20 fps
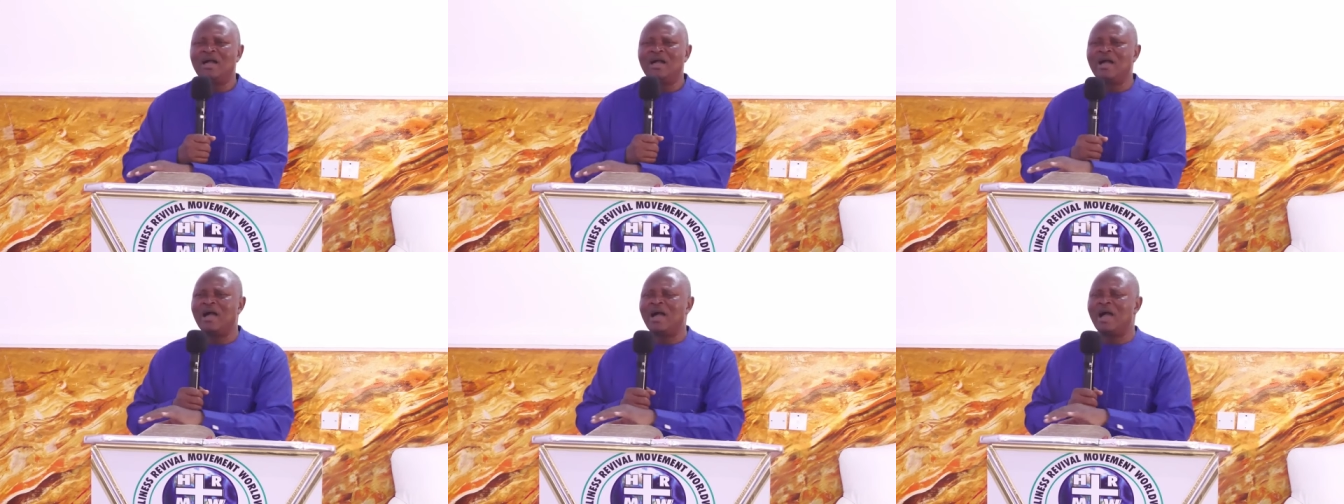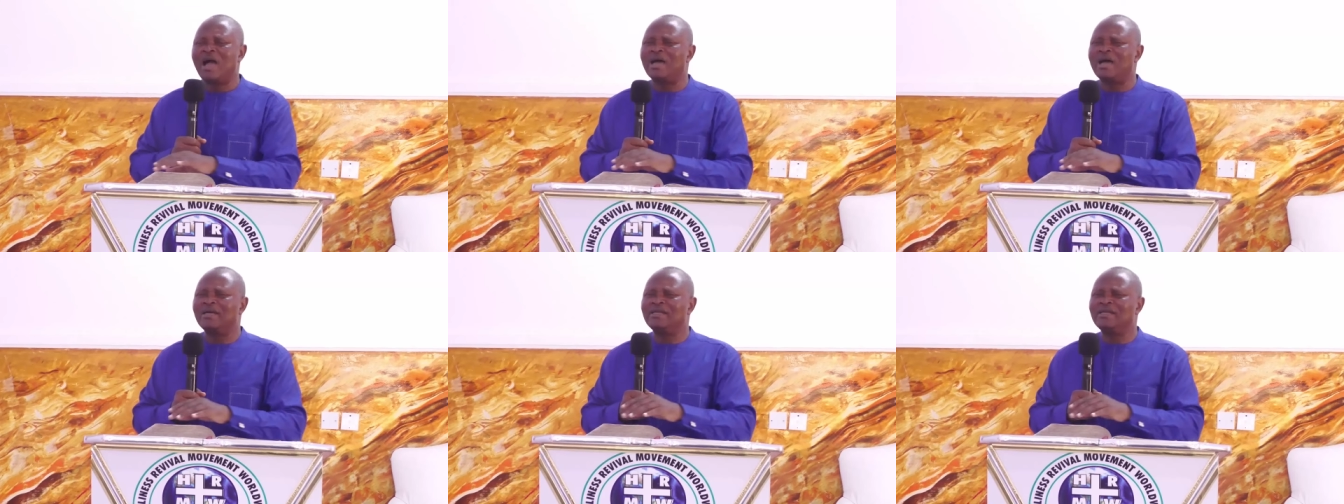
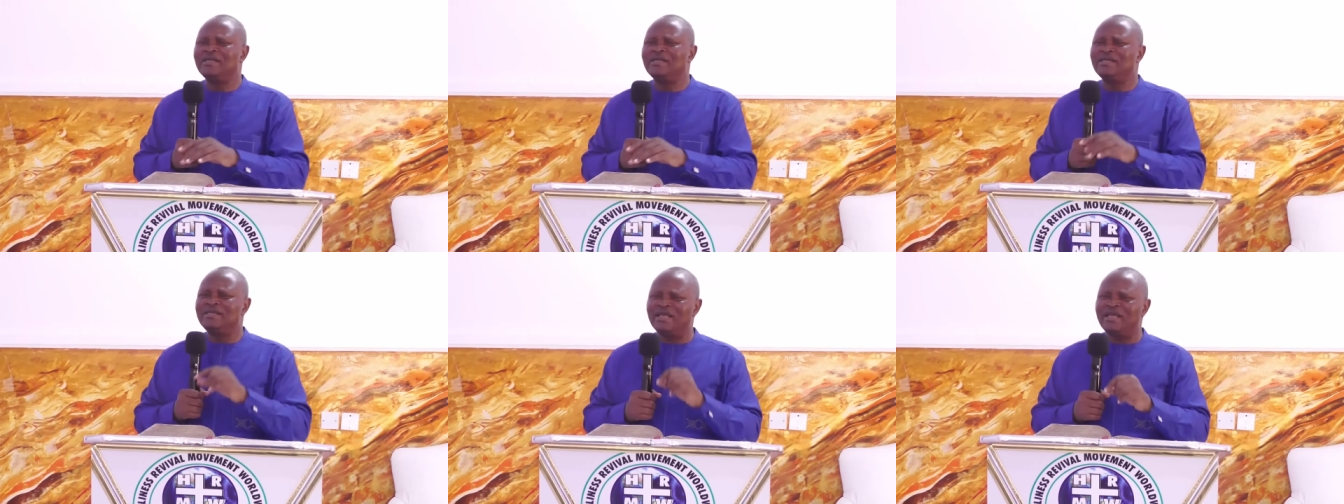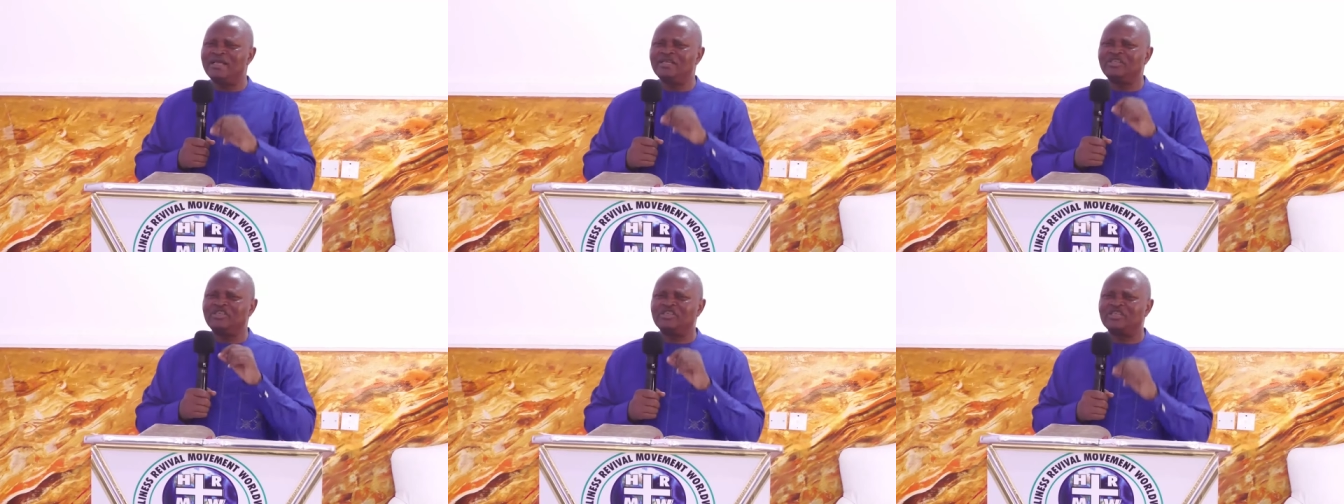And they
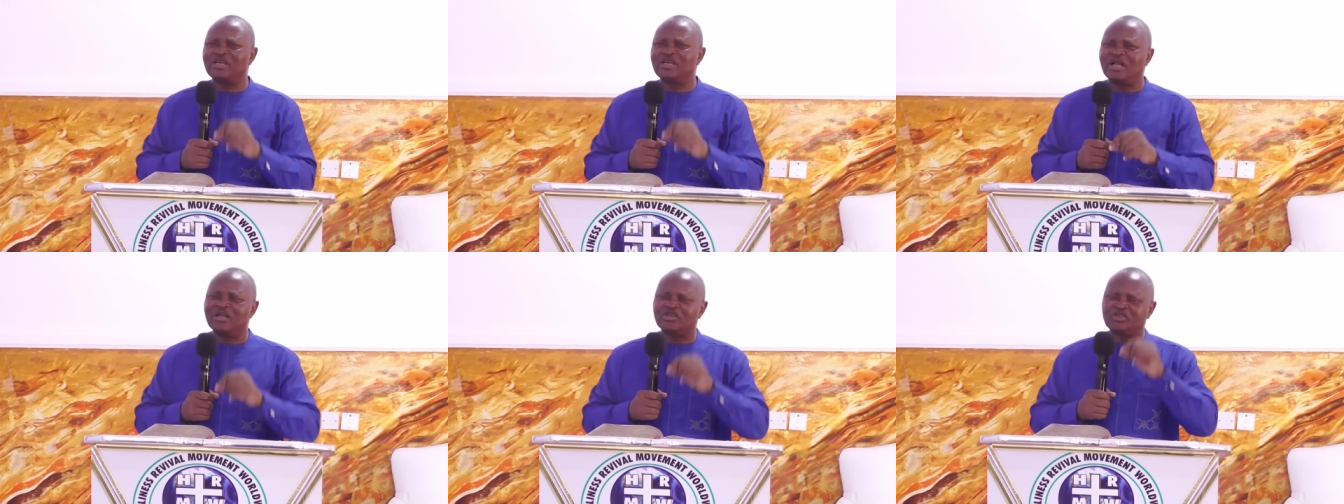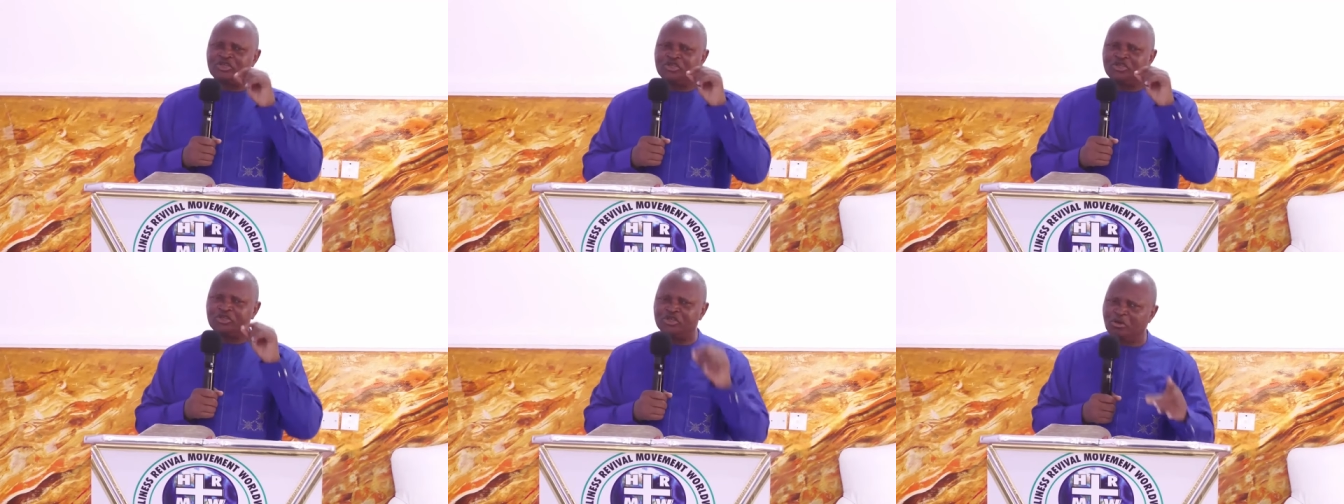shall
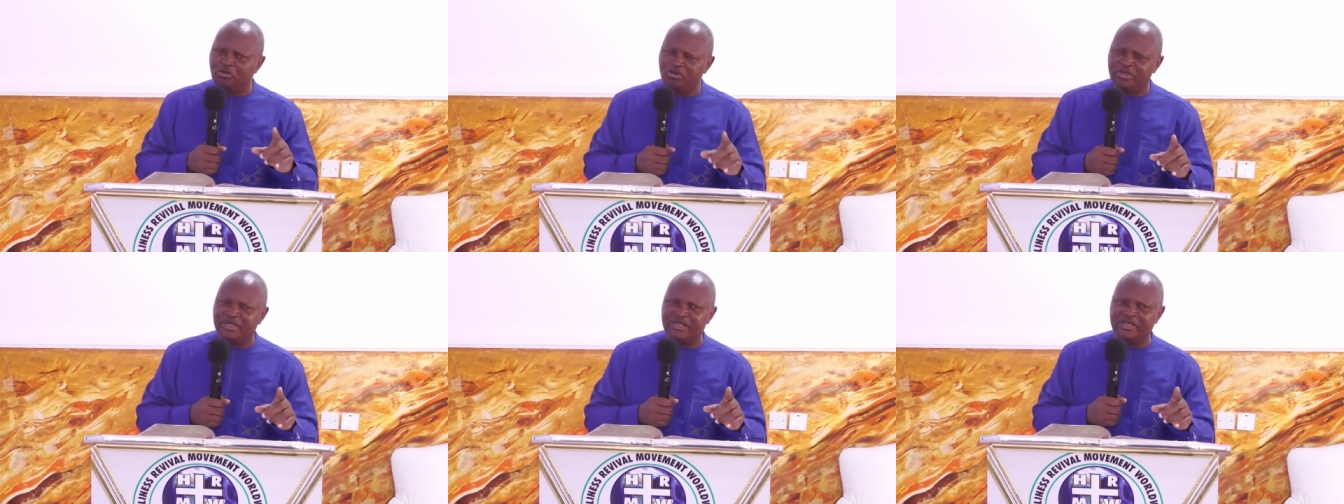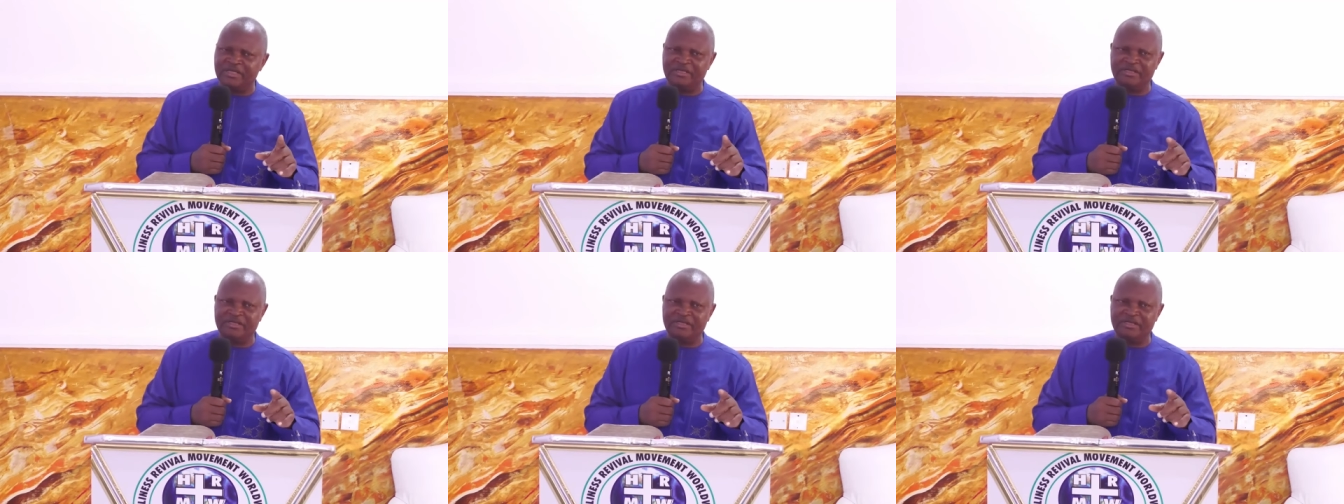show thee,